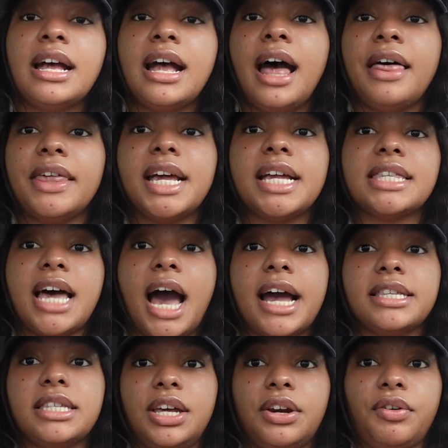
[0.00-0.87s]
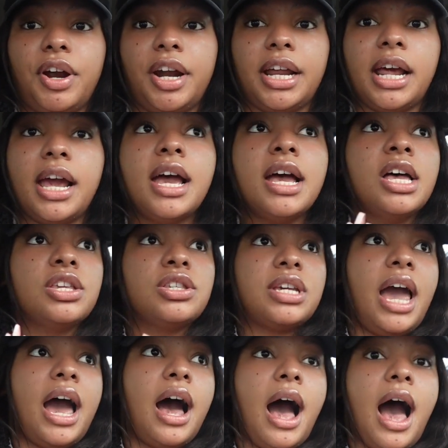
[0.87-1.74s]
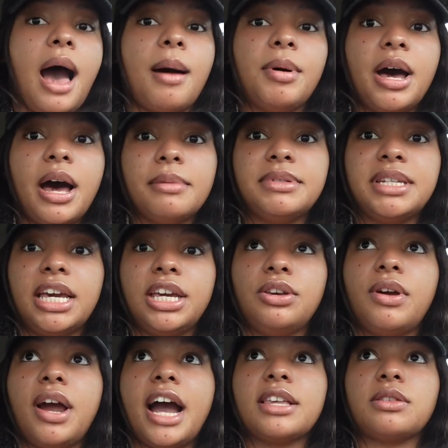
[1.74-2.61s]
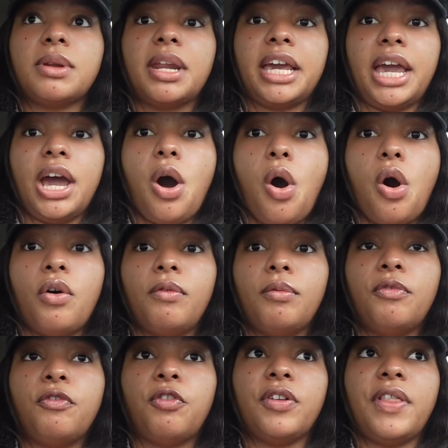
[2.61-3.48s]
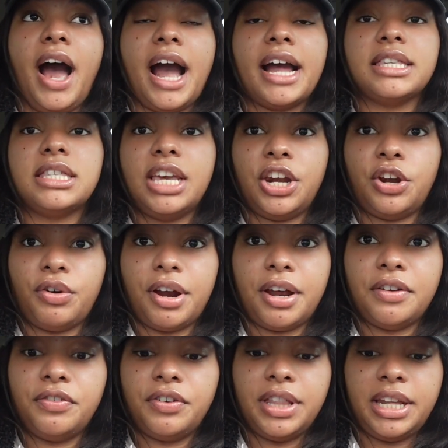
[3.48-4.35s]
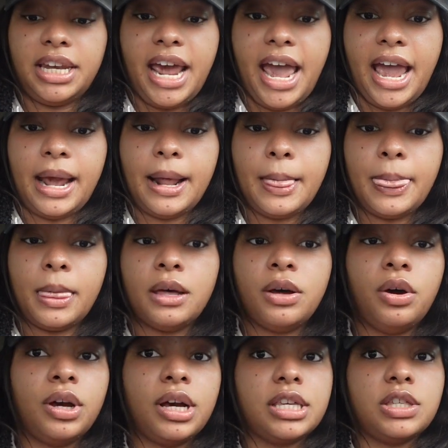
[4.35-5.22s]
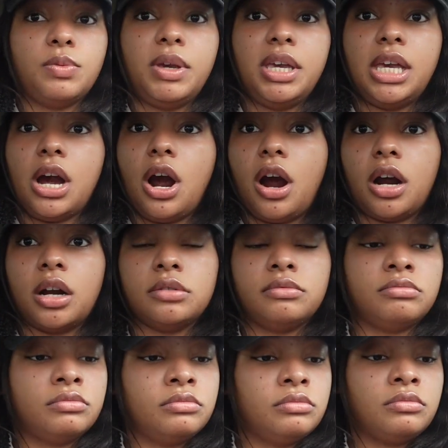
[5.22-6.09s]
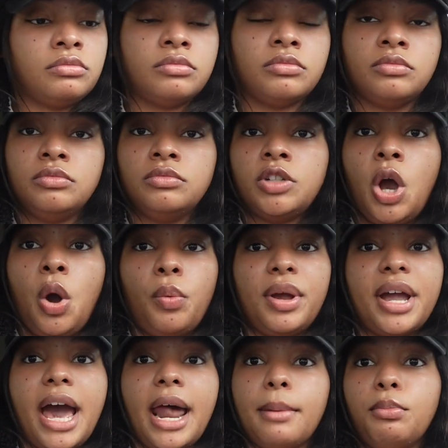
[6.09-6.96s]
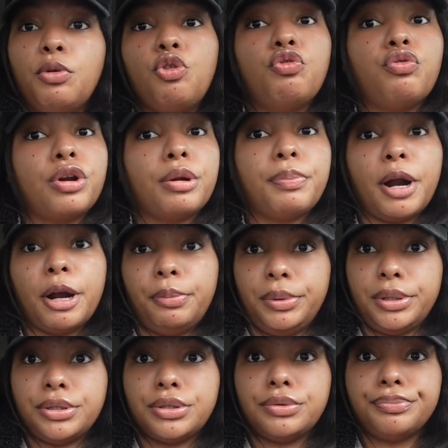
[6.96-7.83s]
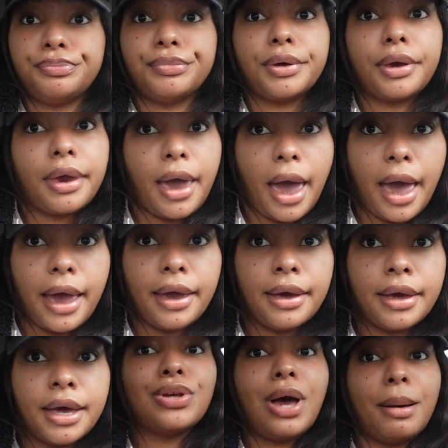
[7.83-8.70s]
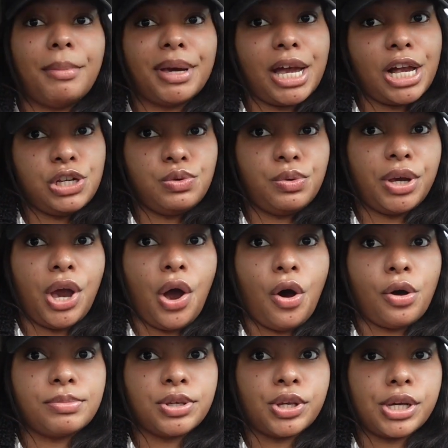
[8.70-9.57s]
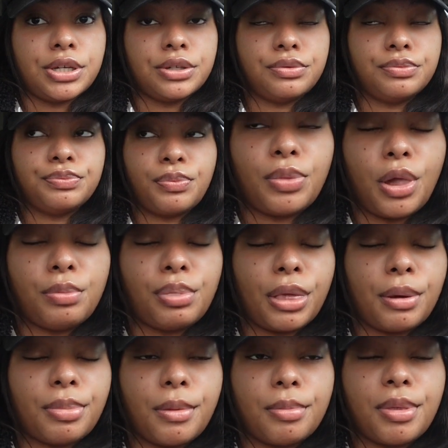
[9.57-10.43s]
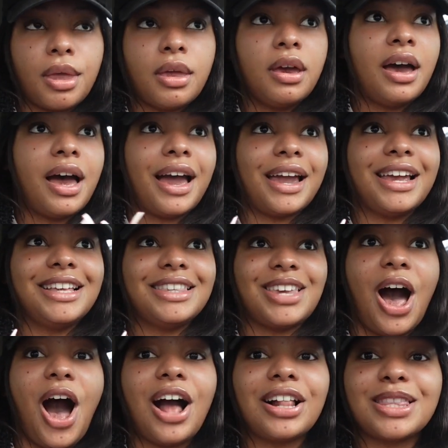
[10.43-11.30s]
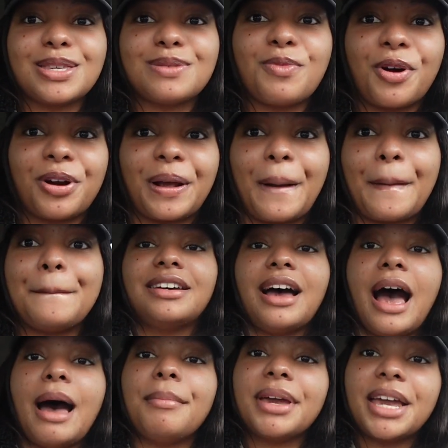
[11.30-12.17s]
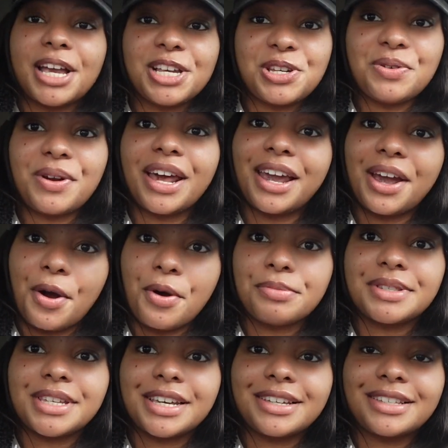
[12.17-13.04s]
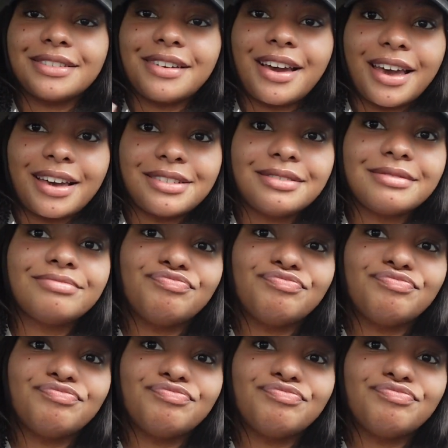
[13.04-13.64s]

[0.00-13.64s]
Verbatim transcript: I think it's itinerary. So yeah, I'm gonna update you guys when I get home for the itinerary for the day because we are, we gotta move with a purpose, okay? I'm gonna catch you when I get home to this. I can't talk this morning. I'm gonna catch you when I get home sis, okay?